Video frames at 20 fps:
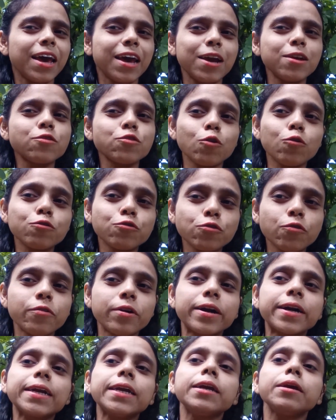It's also a
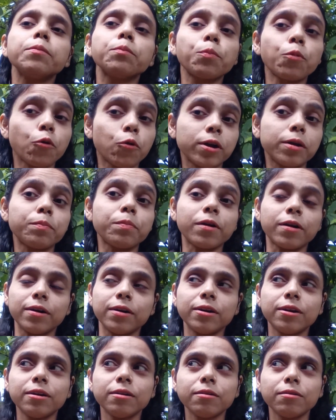very important
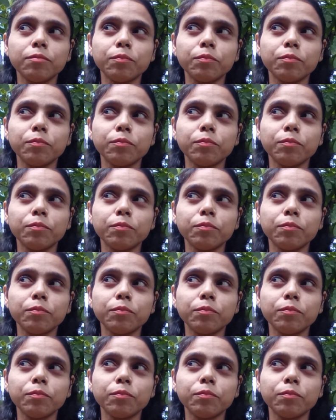part.